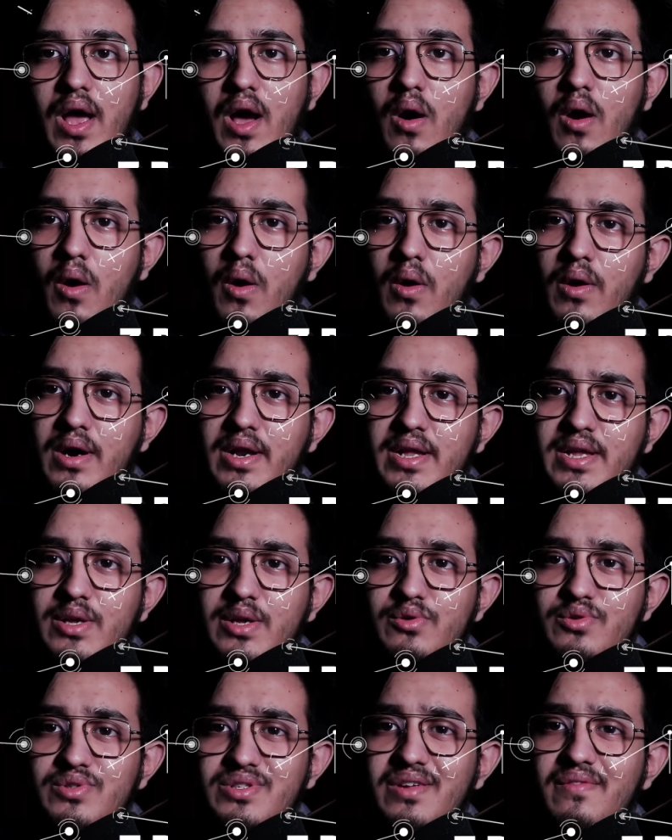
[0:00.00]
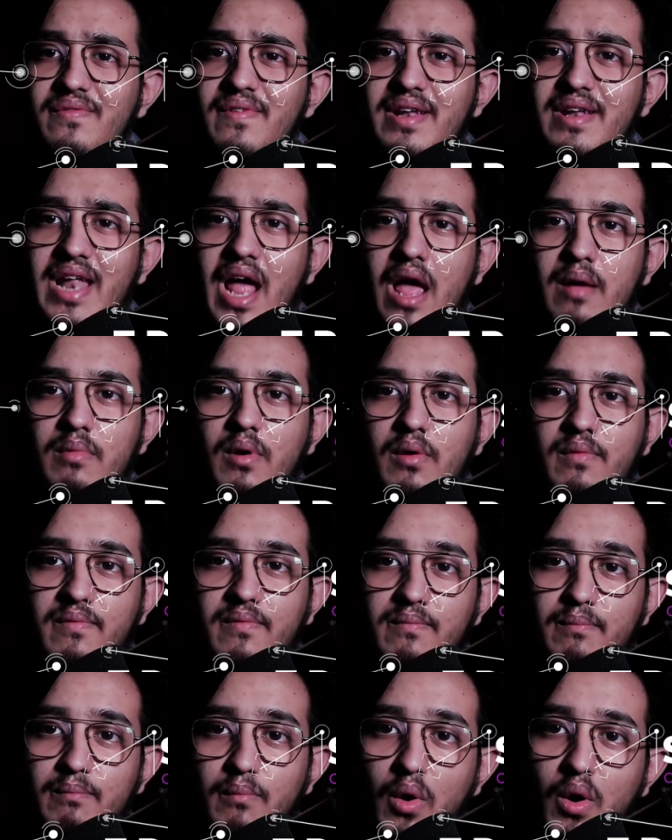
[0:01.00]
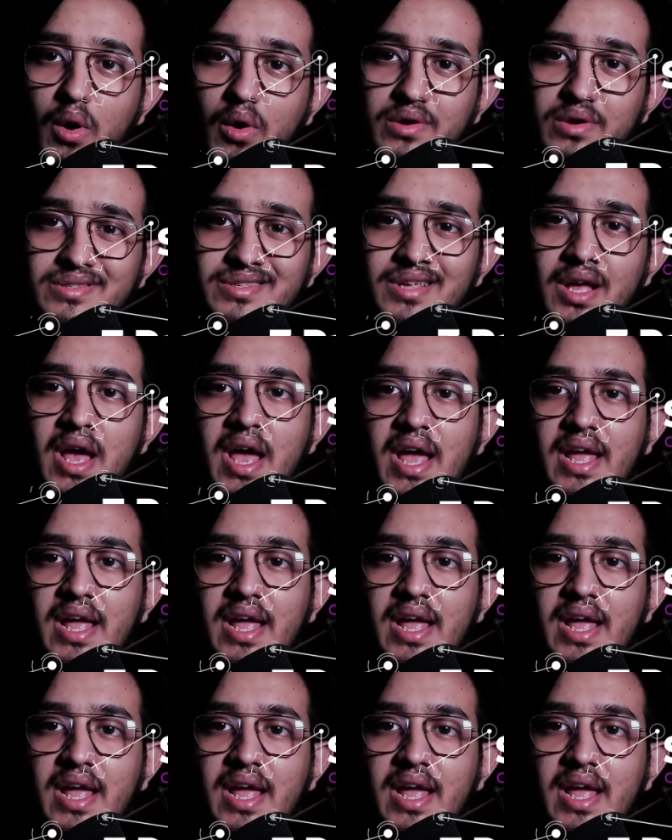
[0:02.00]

or use different type of mods